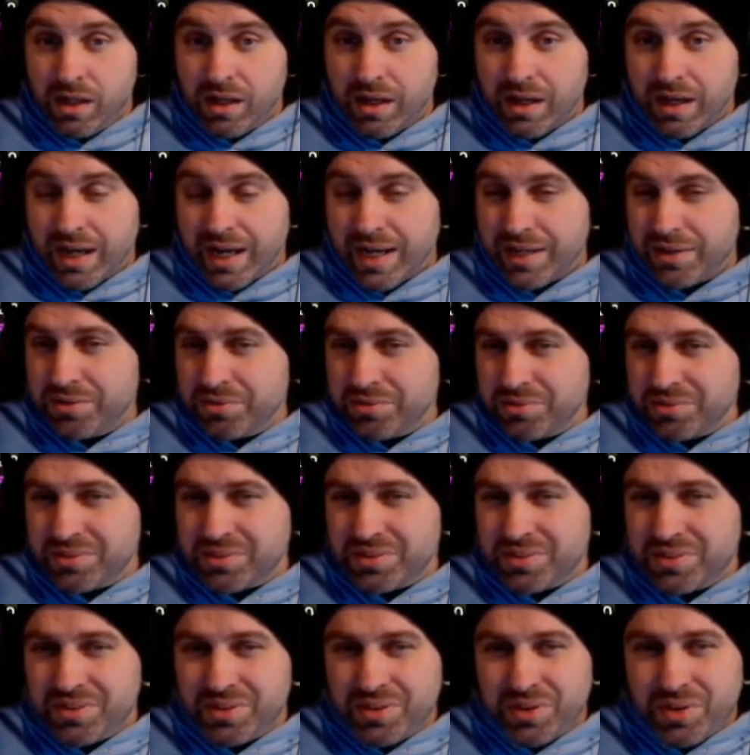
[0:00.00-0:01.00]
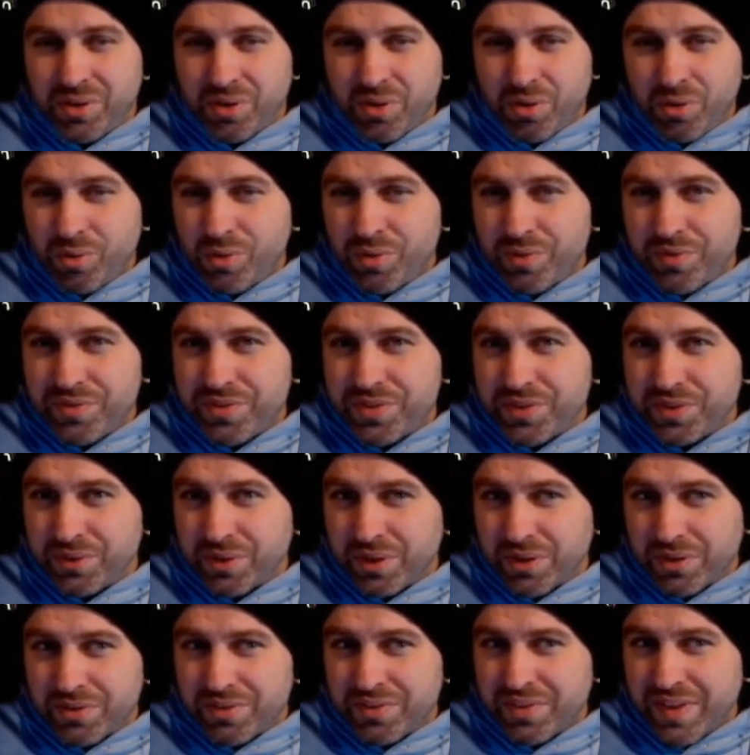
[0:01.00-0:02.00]
I don't know if there
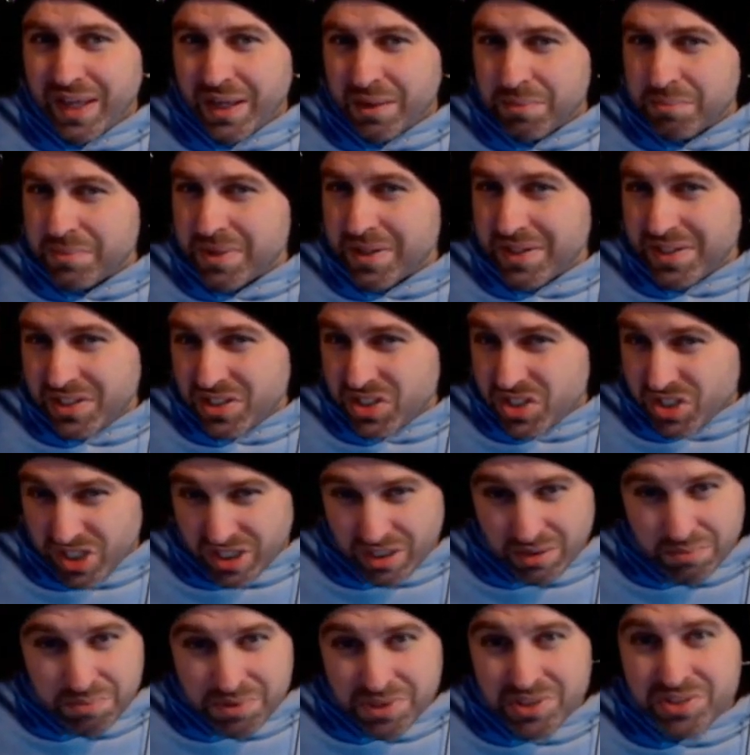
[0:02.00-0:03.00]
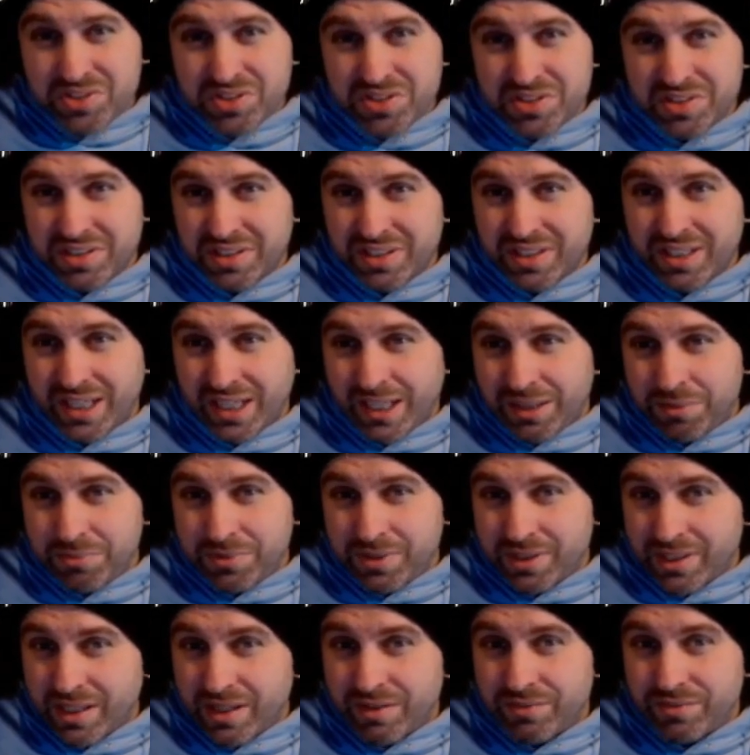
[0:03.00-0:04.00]
are that many champions in the game that
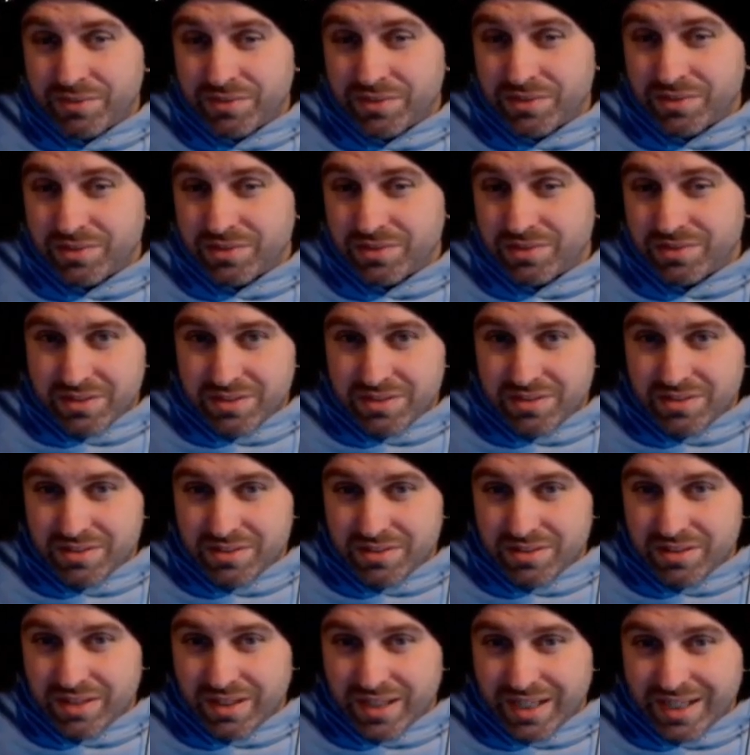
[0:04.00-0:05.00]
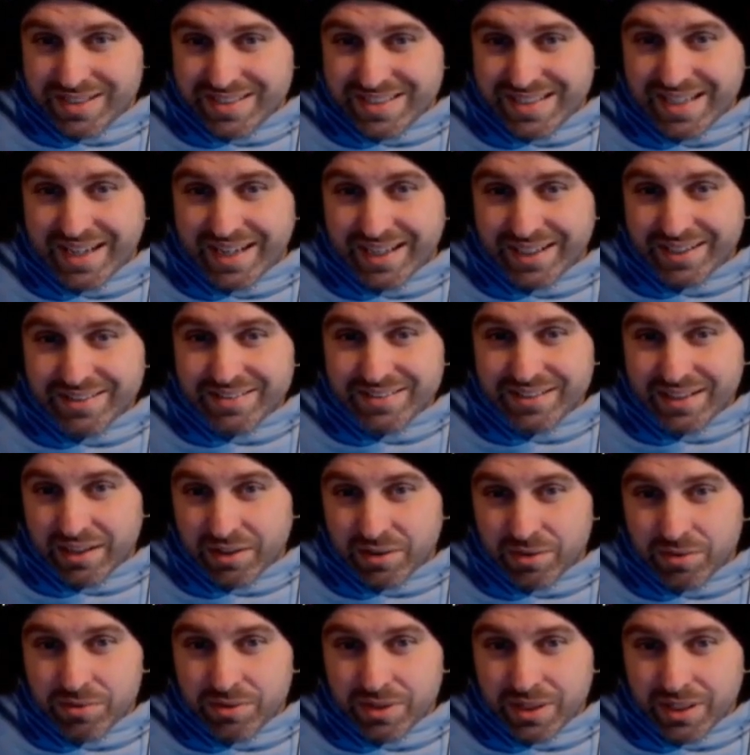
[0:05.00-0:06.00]
have an attack
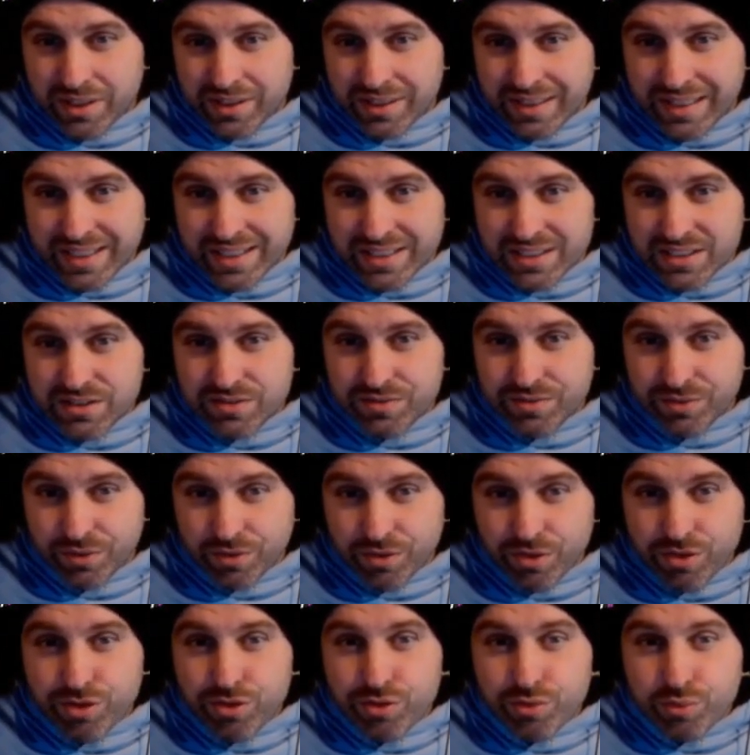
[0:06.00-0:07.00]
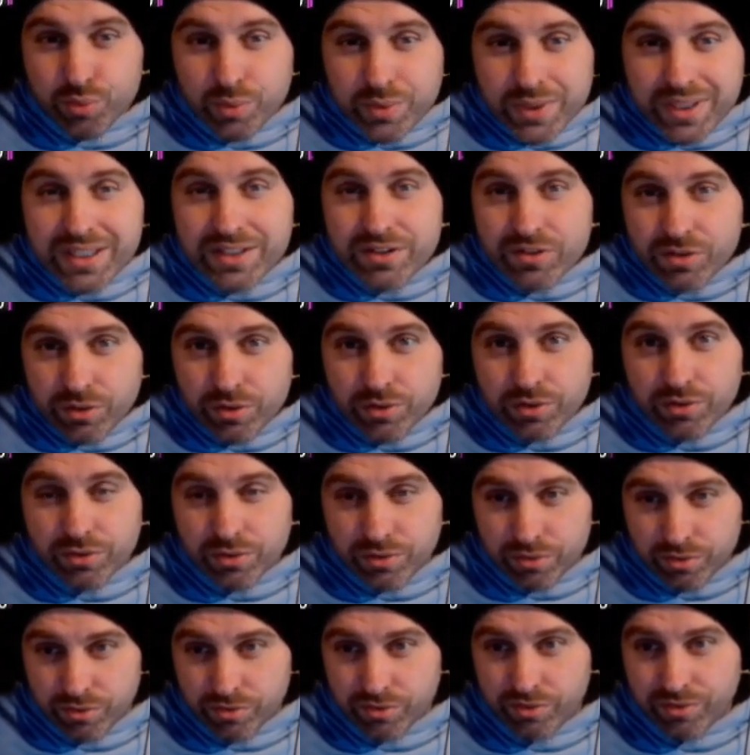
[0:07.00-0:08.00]
down that lasts for 3
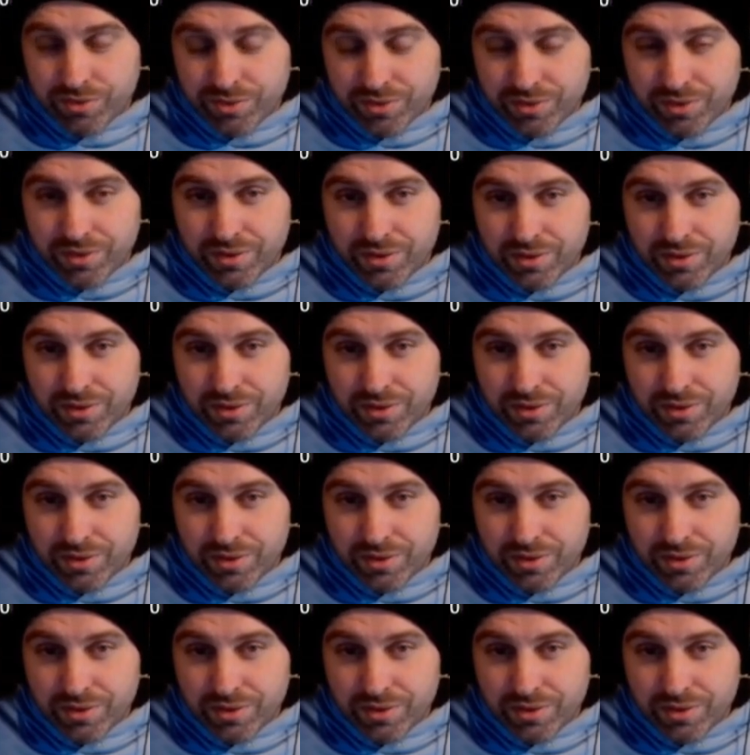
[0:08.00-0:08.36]
turns.